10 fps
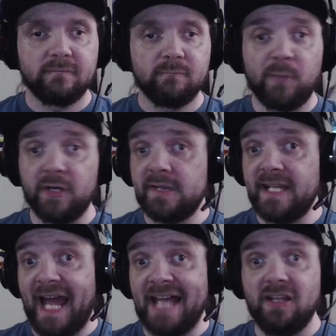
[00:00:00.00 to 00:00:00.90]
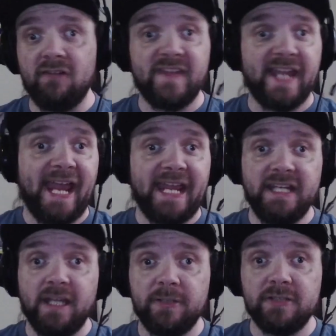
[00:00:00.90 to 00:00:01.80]
Personally, I love the
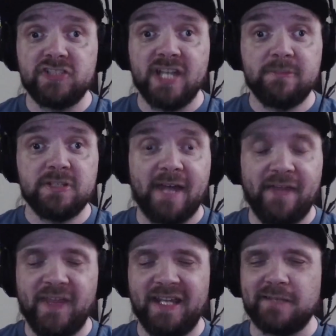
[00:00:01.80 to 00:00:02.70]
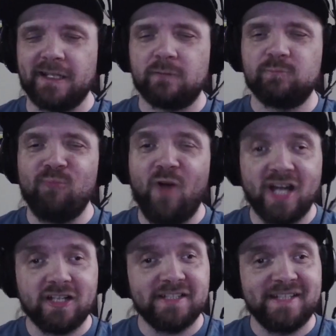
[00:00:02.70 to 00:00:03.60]
AEW Championship. I think it's a
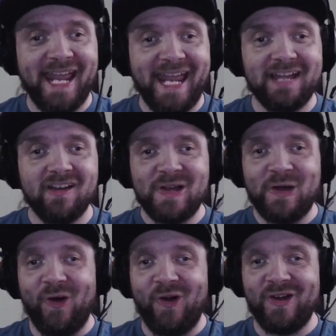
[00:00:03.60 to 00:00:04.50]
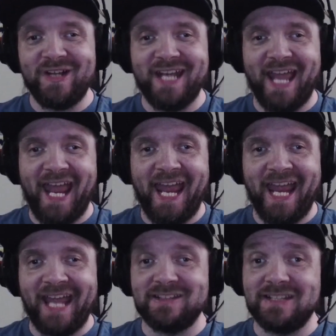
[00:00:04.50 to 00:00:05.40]
modern take on
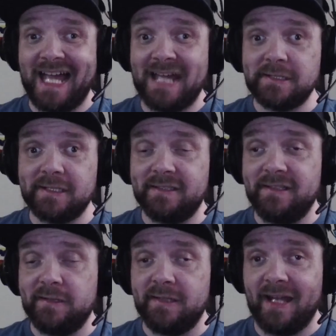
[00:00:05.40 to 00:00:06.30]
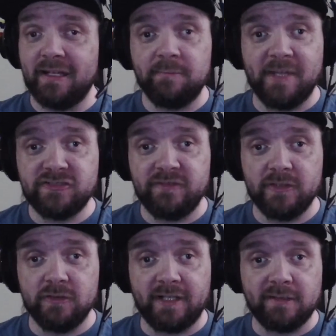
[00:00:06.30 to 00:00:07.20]
a classic design, especially if
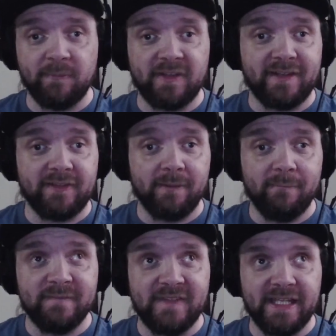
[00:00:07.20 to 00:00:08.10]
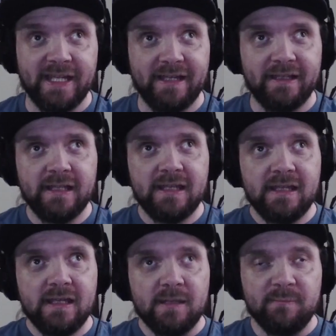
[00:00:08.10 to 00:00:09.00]
you look at something like the
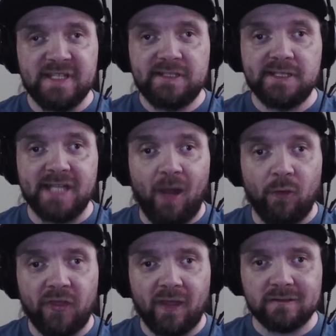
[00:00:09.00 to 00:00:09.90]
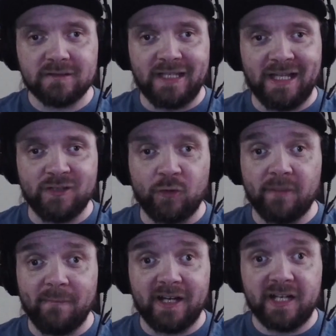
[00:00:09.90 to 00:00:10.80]
Mid-South North
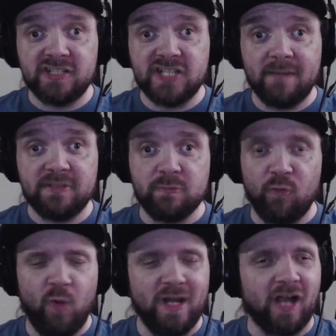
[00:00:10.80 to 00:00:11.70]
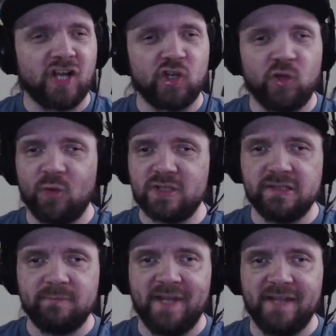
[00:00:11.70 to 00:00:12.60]
American Championship. What a gorgeous
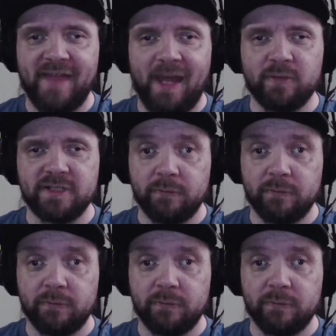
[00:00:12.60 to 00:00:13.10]
belt that was.